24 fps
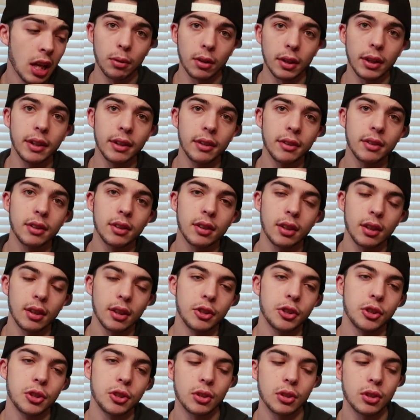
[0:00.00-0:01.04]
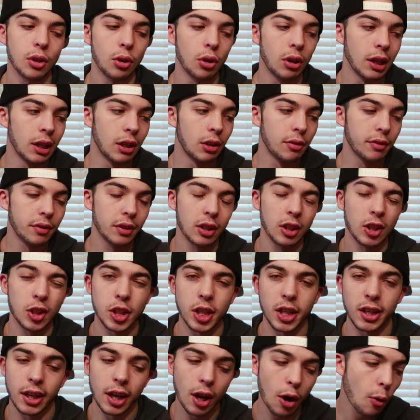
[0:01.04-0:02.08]
Please go on over there and
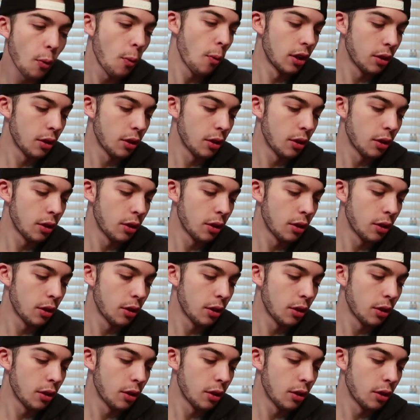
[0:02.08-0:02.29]
check it out.